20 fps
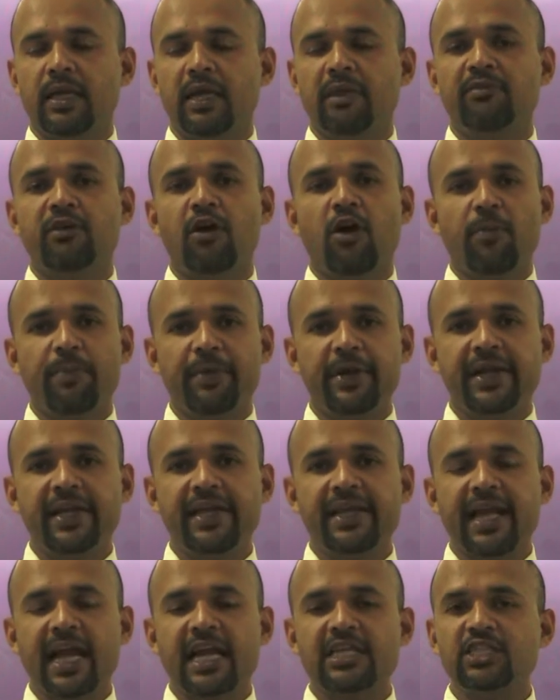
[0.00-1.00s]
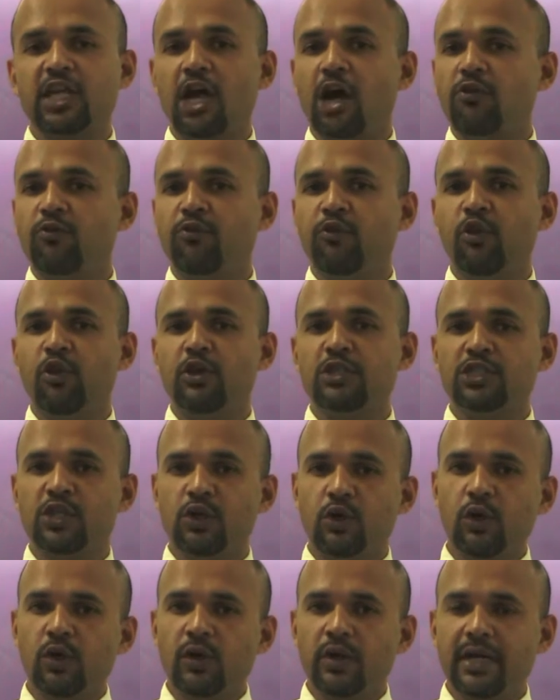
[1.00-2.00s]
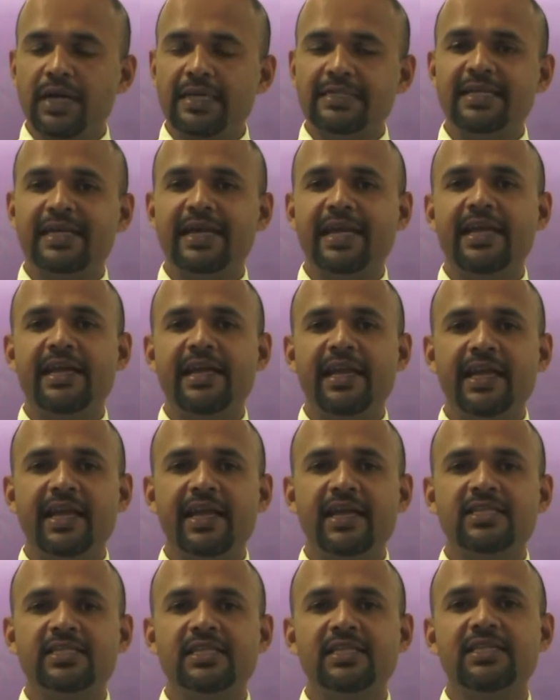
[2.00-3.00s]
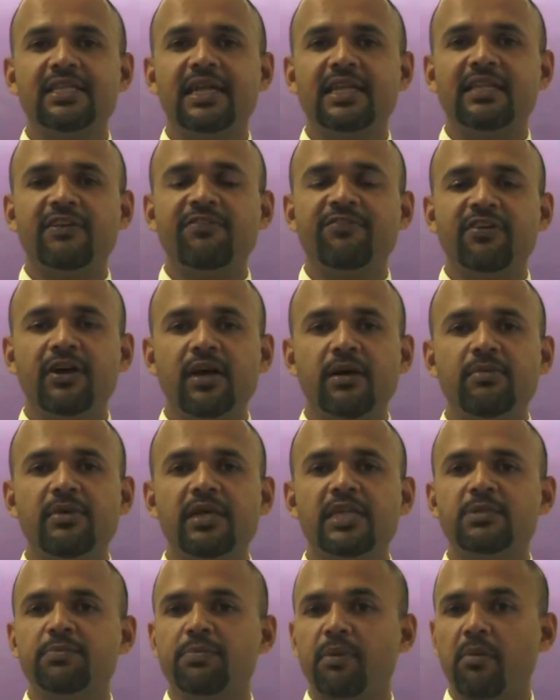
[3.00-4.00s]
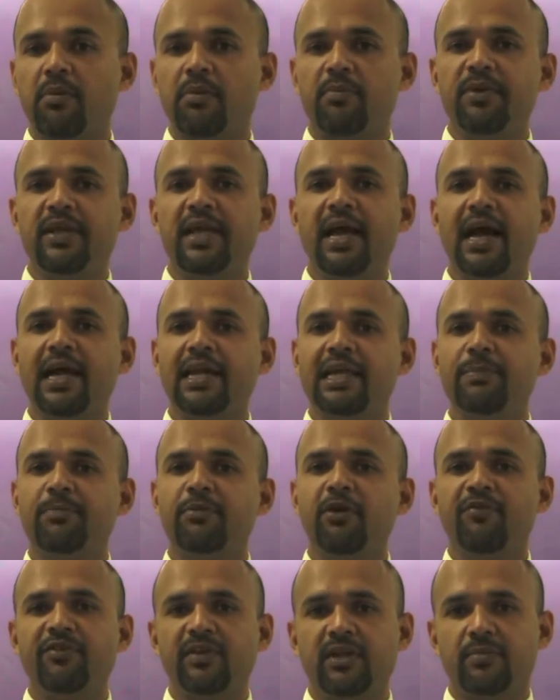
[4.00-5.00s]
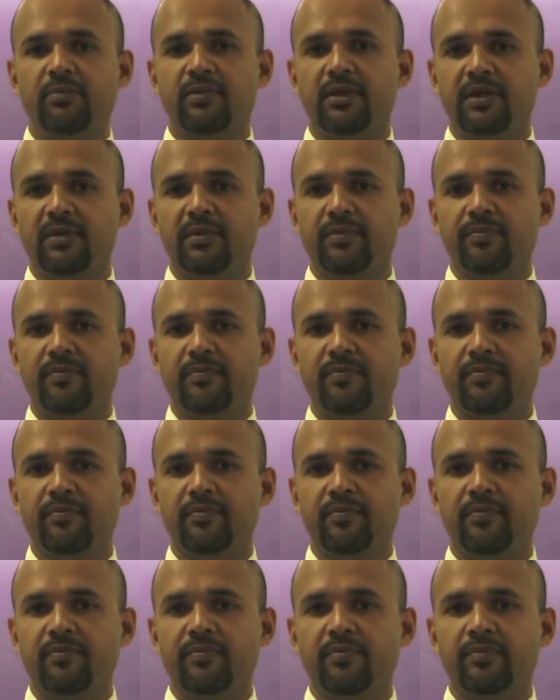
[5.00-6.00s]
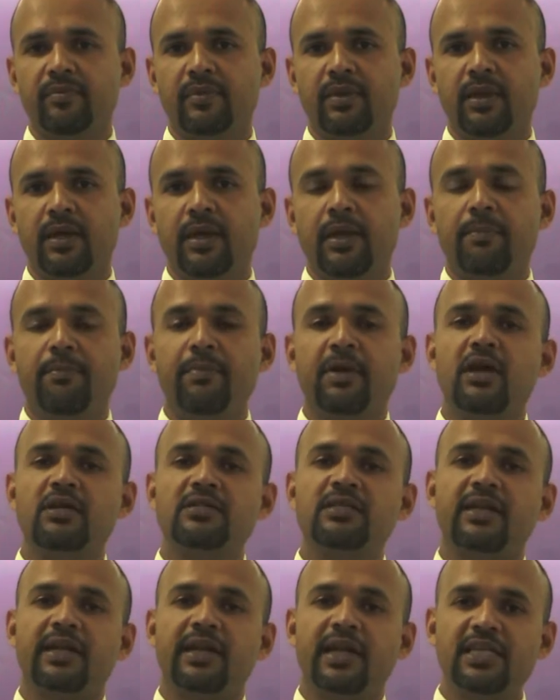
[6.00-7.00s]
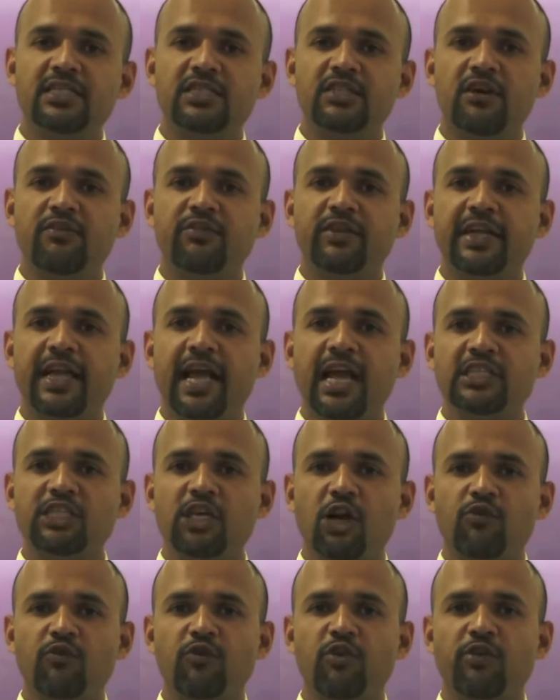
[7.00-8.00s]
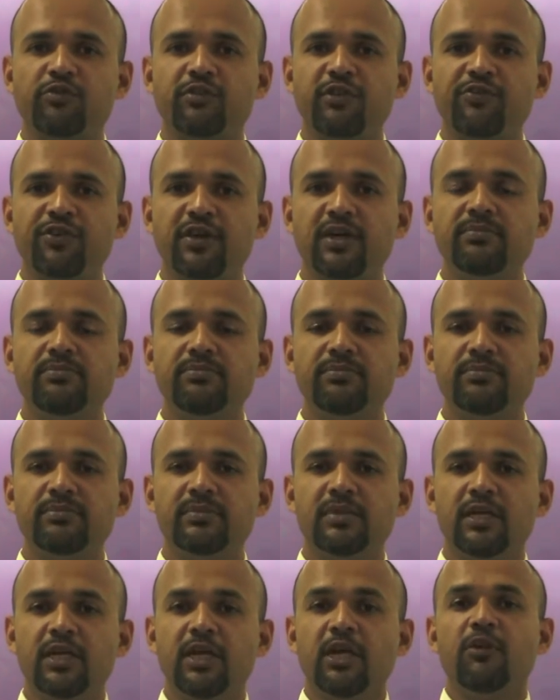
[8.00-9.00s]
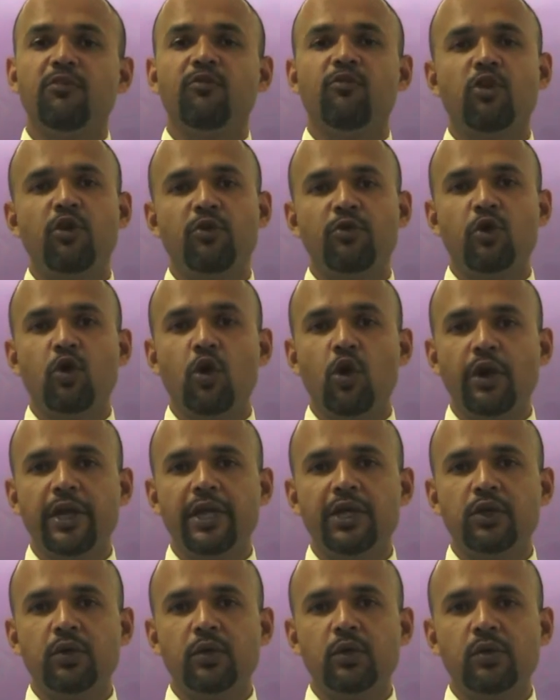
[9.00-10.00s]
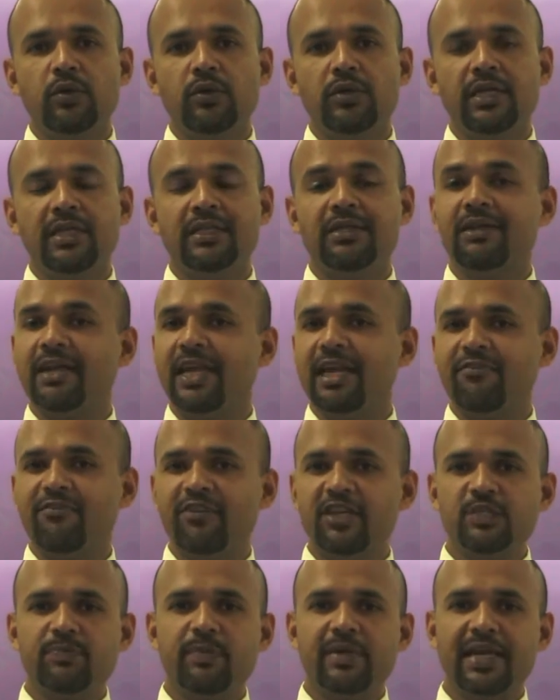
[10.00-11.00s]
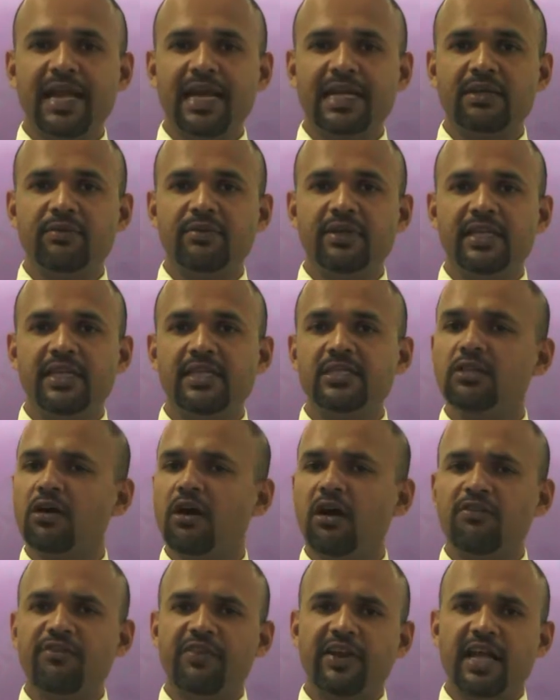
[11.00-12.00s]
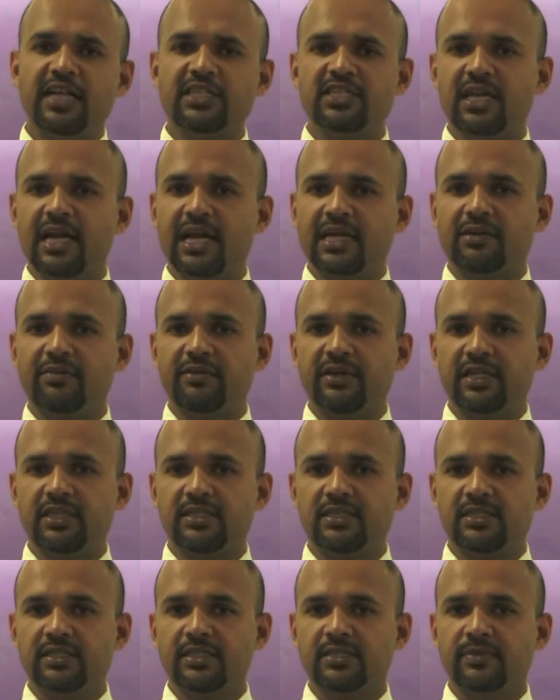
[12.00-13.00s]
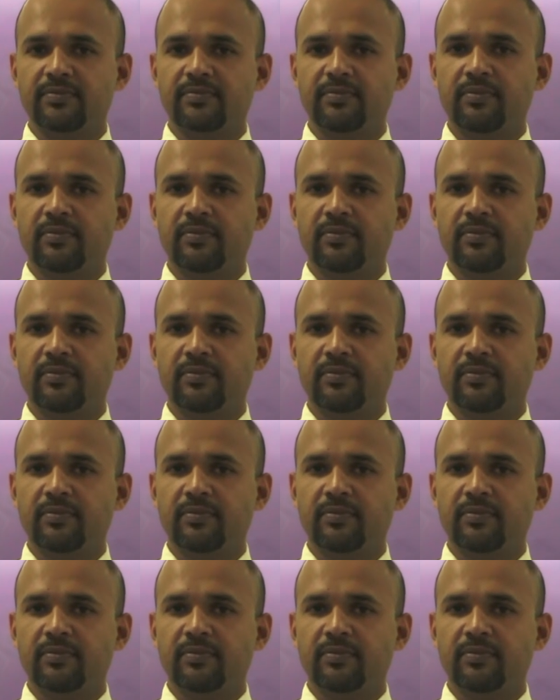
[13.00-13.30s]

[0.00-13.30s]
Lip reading: If the operating cash outflow is low, it's an indication that the firm is probably highly profitable, because the rest of the cash outflow of the firm would go into either investment activities or financial activities.